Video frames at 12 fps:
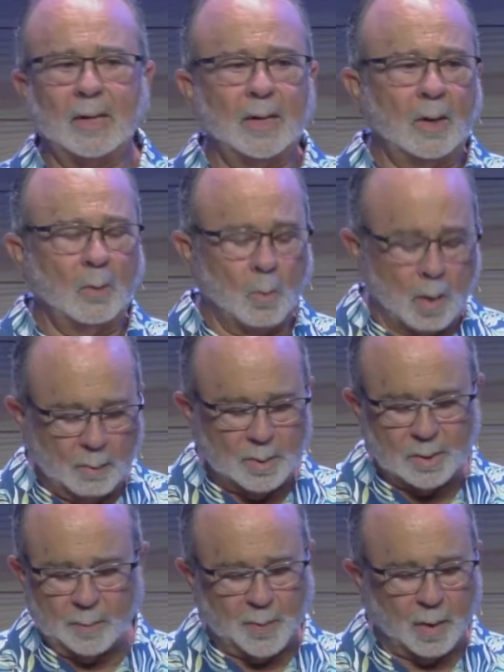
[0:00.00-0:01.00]
What
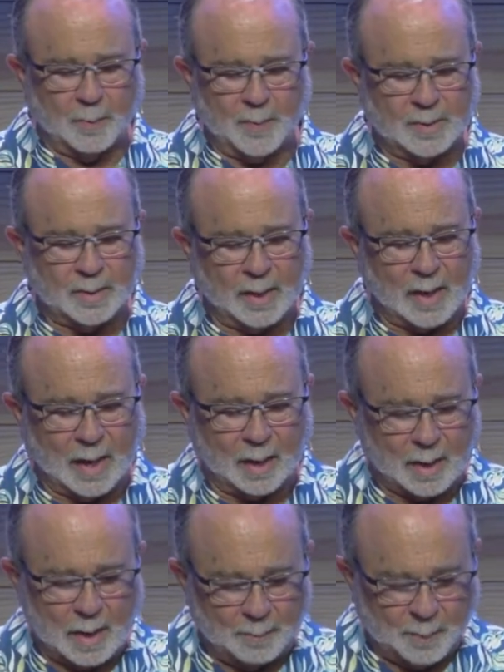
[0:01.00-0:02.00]
was the purpose that God
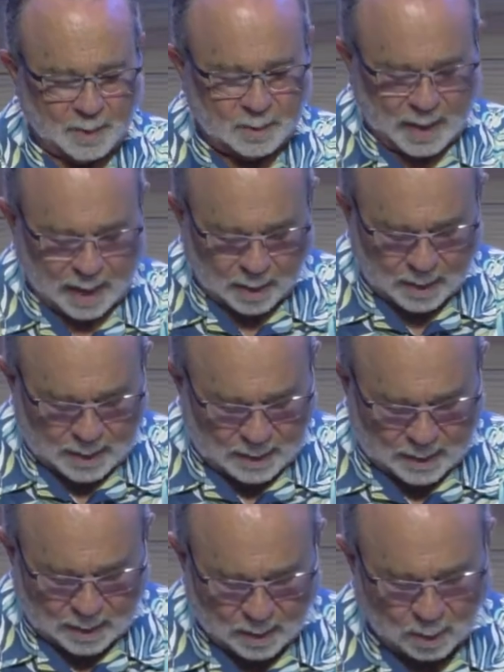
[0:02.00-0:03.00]
accomplished? How did he
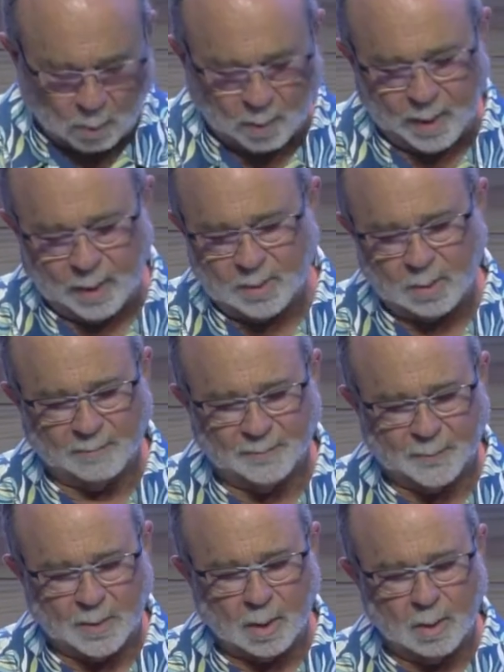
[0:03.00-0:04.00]
get glory? And so
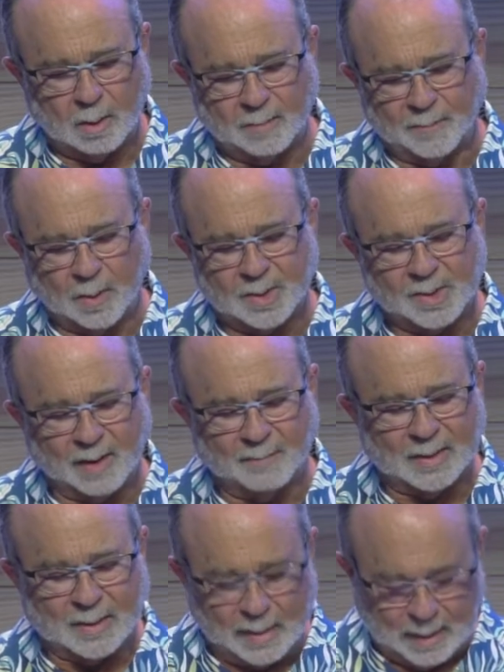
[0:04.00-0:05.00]
turn to verse
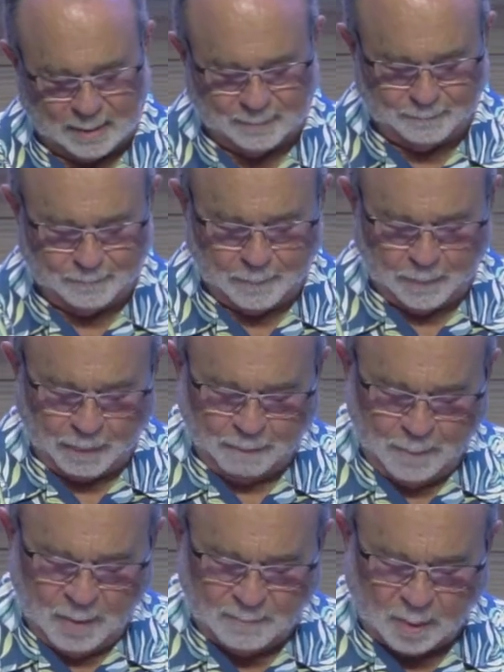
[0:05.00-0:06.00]
17.
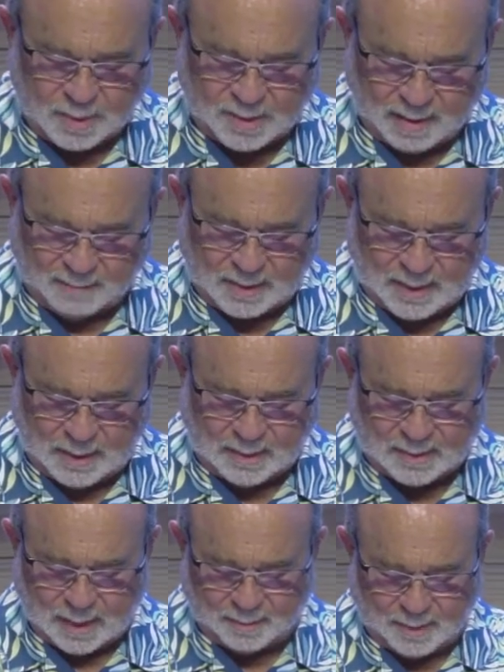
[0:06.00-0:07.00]
Verse 17
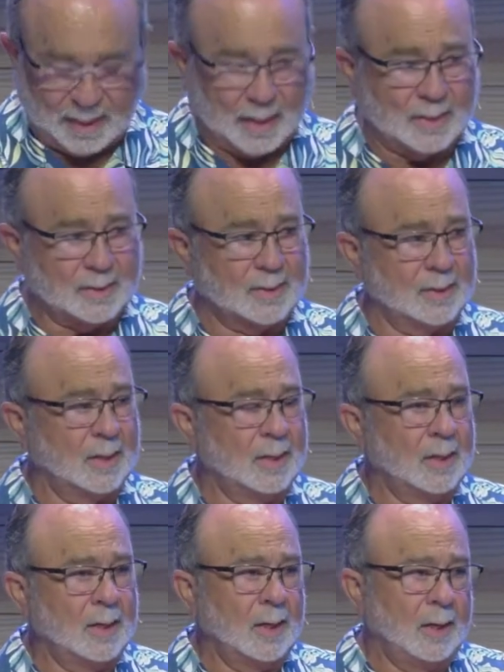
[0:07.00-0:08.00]
said this,
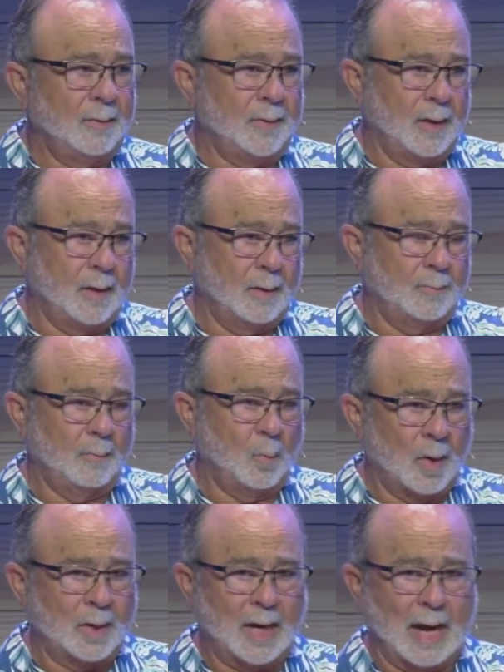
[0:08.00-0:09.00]
the
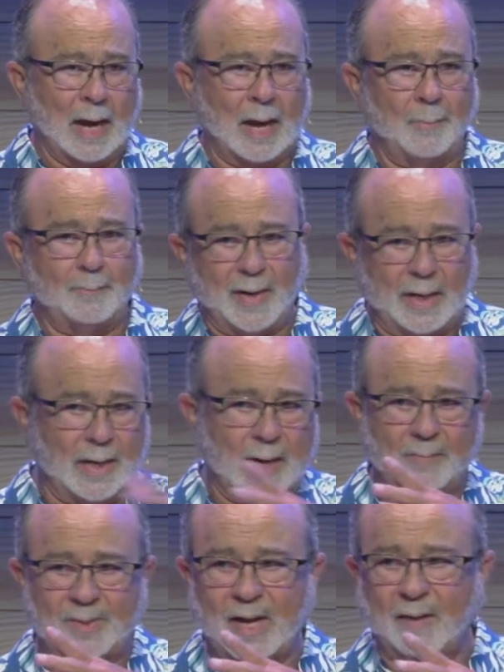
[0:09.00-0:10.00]
one guy beating
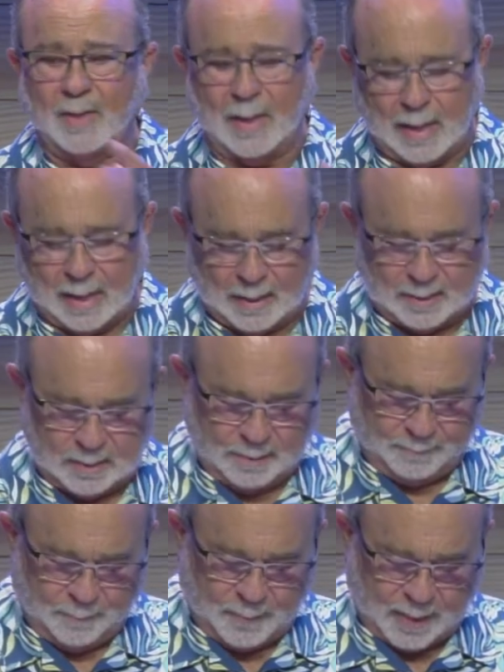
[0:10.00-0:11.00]
up seven guys,
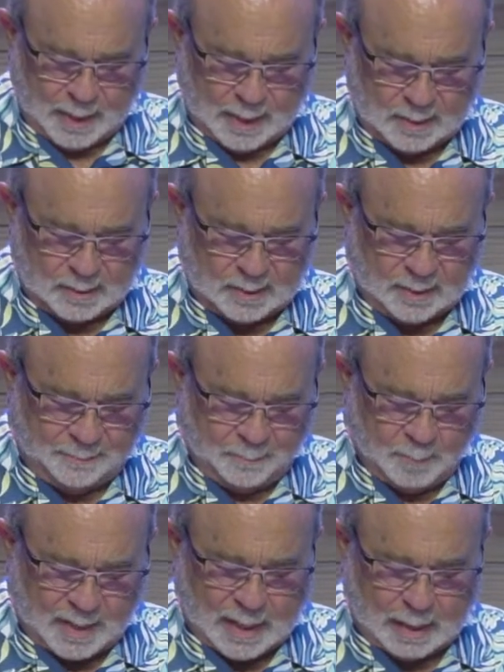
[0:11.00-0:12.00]
"This
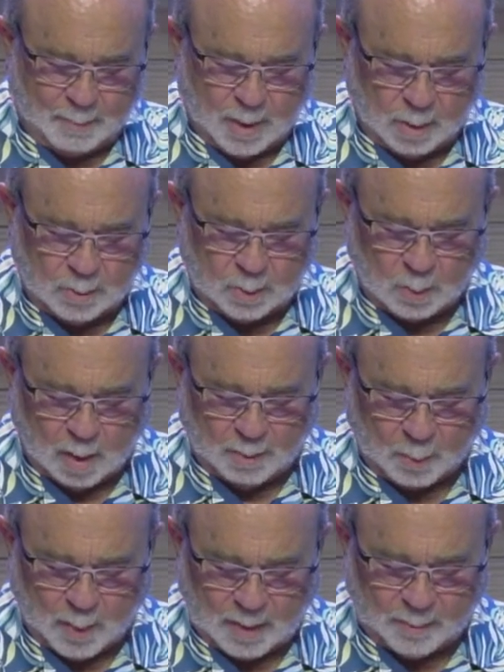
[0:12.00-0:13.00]
became known to all
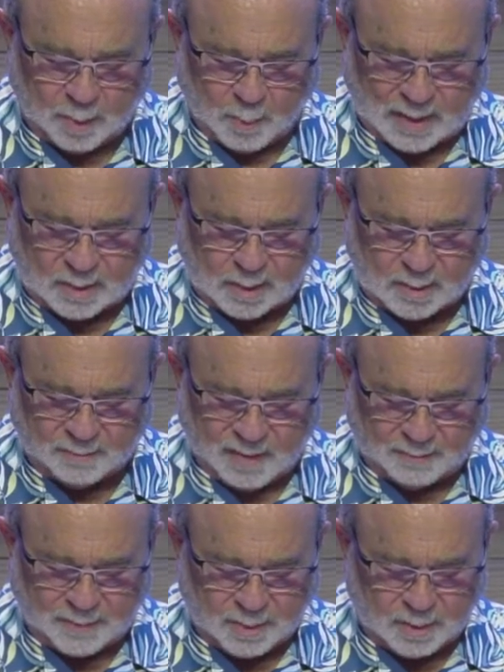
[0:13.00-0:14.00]
the residents of
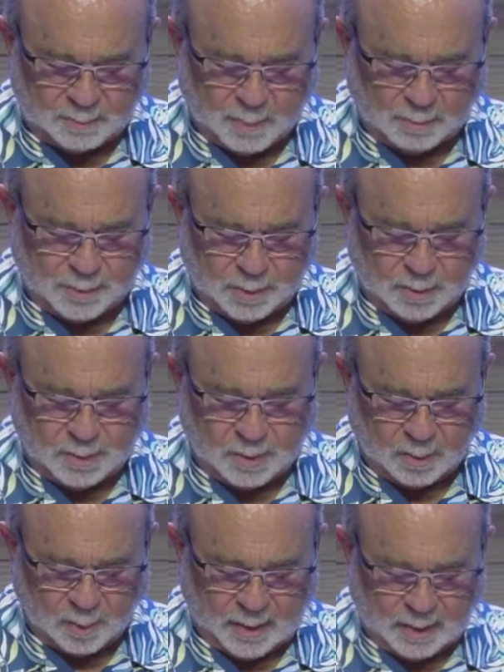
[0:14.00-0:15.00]
Ephesus, both Jews
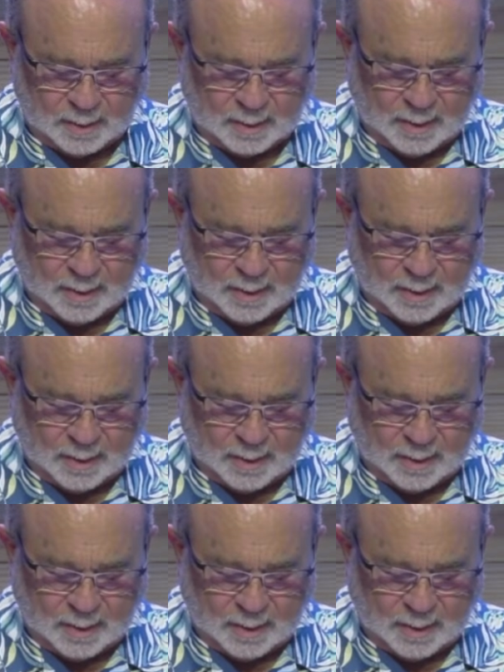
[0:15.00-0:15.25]
and Greeks,